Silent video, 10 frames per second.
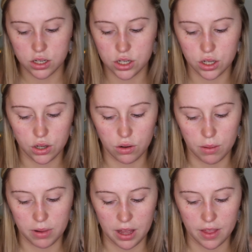to
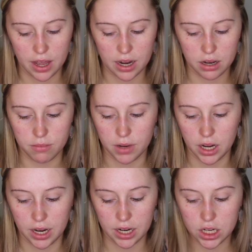apply that in
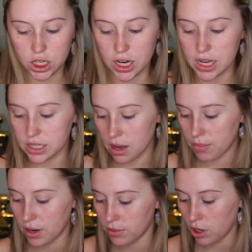my crease,
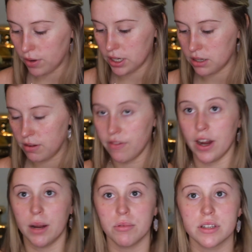but I'm going to be
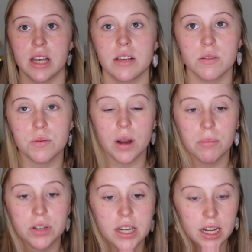very precise with where I
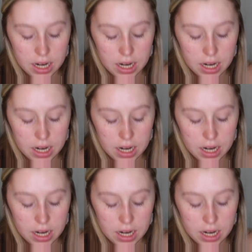put it.